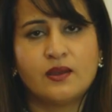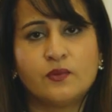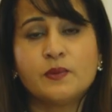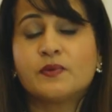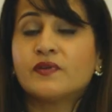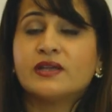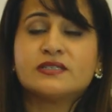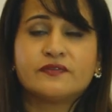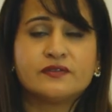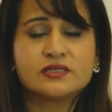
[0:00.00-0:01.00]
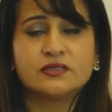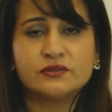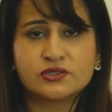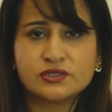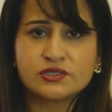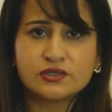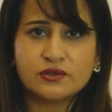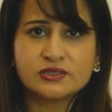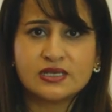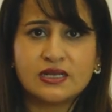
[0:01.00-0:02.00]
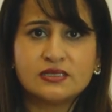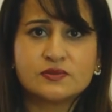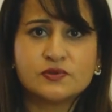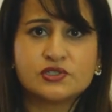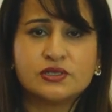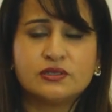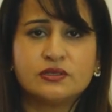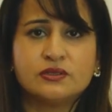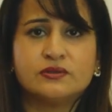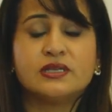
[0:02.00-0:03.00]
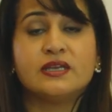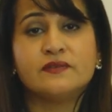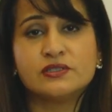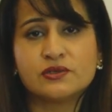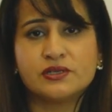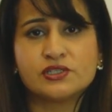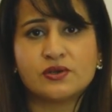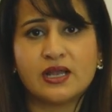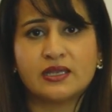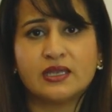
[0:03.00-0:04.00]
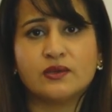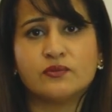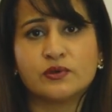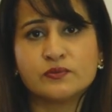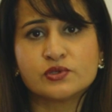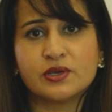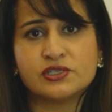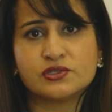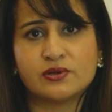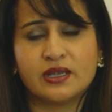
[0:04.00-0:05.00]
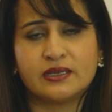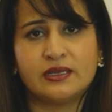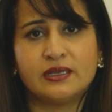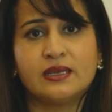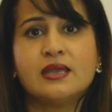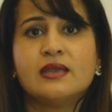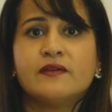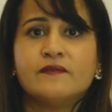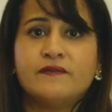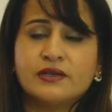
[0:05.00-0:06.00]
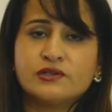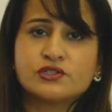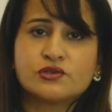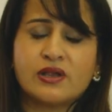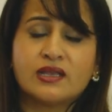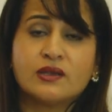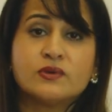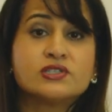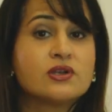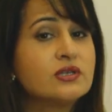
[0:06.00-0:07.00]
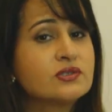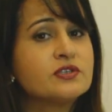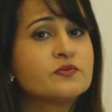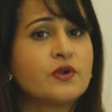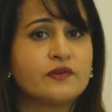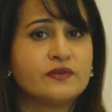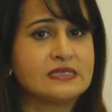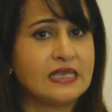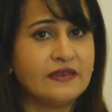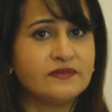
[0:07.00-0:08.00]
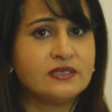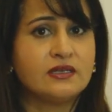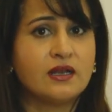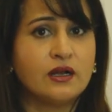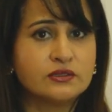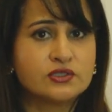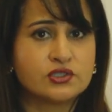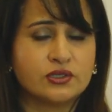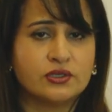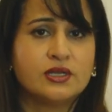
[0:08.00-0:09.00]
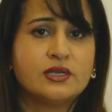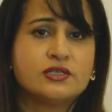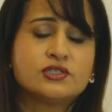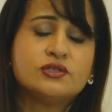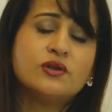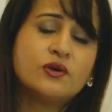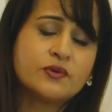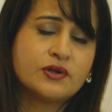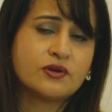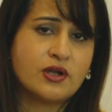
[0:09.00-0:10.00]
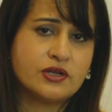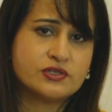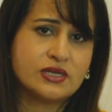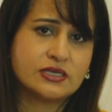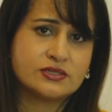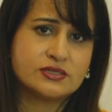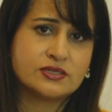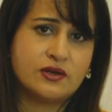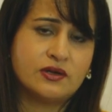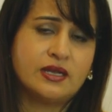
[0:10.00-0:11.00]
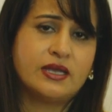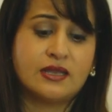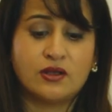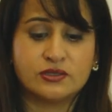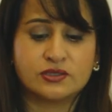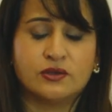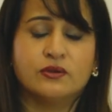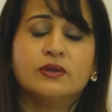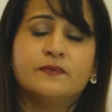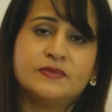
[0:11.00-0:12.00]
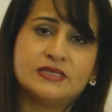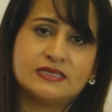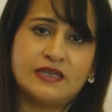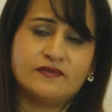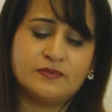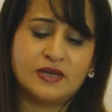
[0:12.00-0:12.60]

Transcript: We provide different solutions to hotels, which include inventory tracking, room tray tracking, vendor tracking, which also is part of a safety culture to know where your contractors are, and also safety